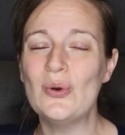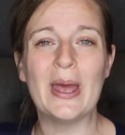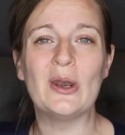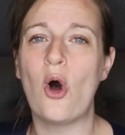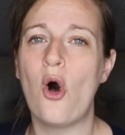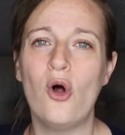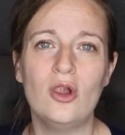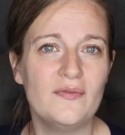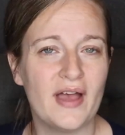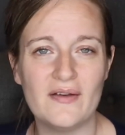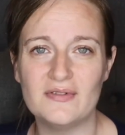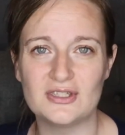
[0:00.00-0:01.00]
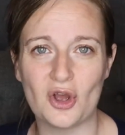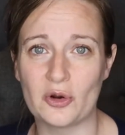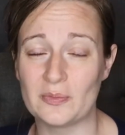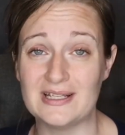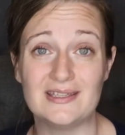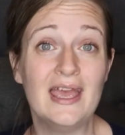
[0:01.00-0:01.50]
and all of heaven's
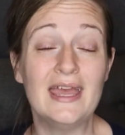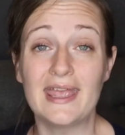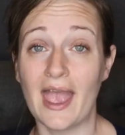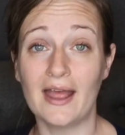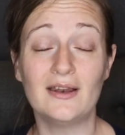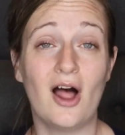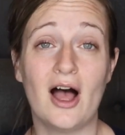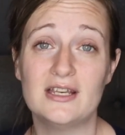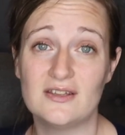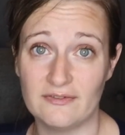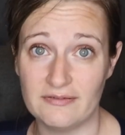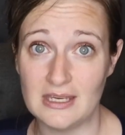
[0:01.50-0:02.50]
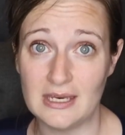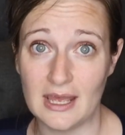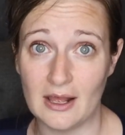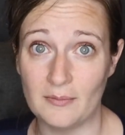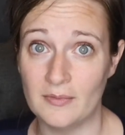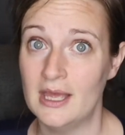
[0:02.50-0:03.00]
armies cannot defeat
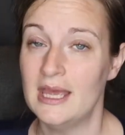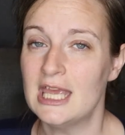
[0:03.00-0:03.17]
him.